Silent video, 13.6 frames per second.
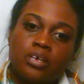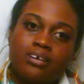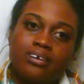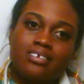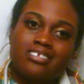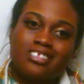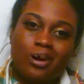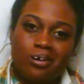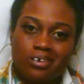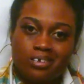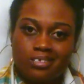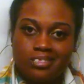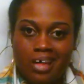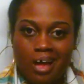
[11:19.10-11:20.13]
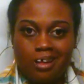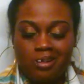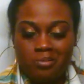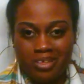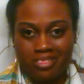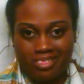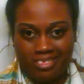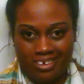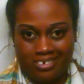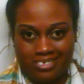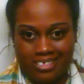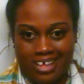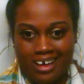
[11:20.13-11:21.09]
He started telling me
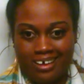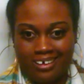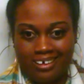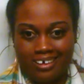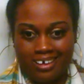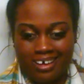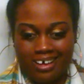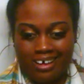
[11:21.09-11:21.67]
things like,